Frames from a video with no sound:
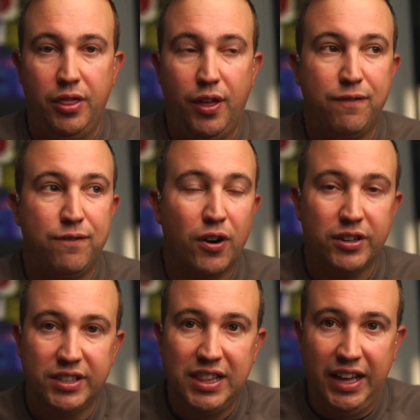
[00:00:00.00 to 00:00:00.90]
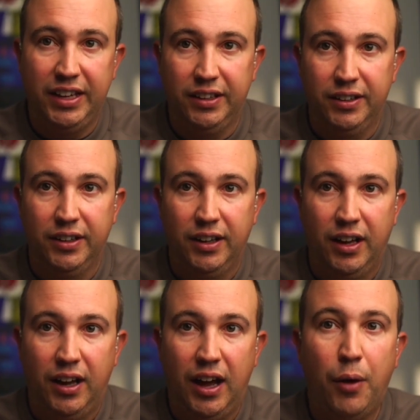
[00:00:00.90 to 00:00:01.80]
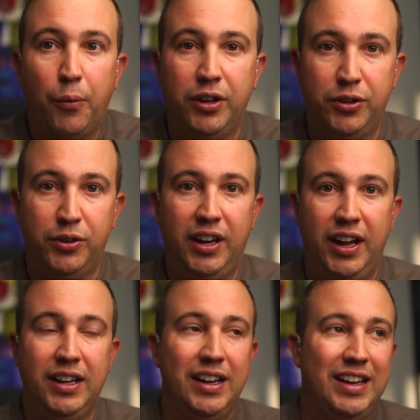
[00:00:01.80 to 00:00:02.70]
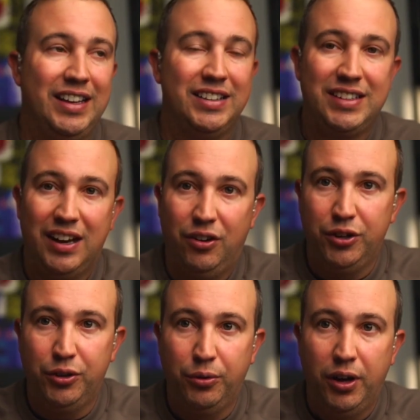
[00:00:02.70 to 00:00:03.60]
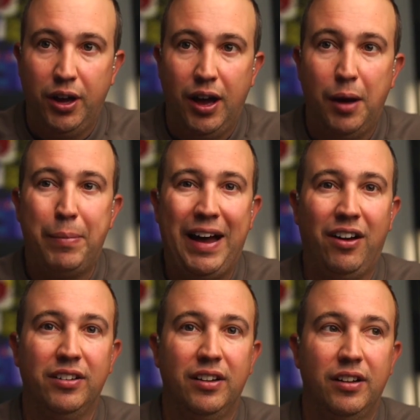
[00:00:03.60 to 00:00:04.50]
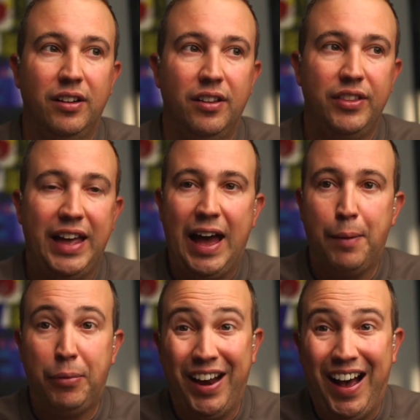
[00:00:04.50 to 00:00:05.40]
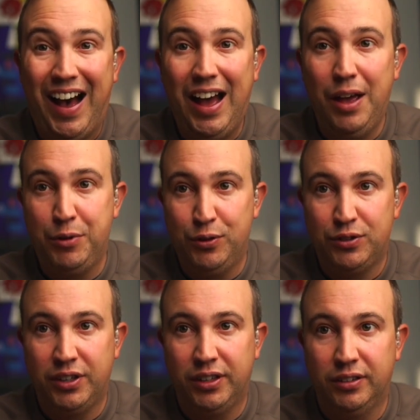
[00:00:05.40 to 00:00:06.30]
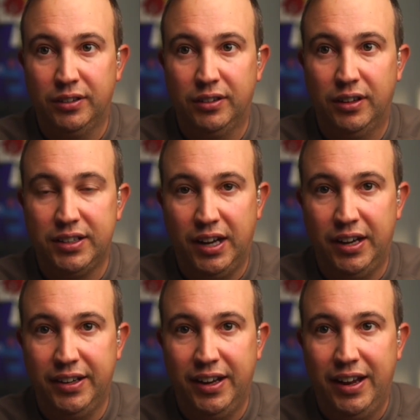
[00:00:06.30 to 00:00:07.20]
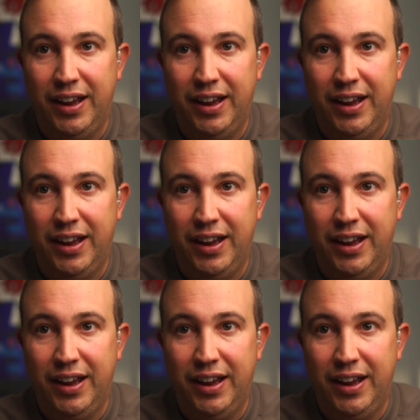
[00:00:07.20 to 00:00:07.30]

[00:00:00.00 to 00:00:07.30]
the first thing I want to do today is tell you about the app that I'm using a ton.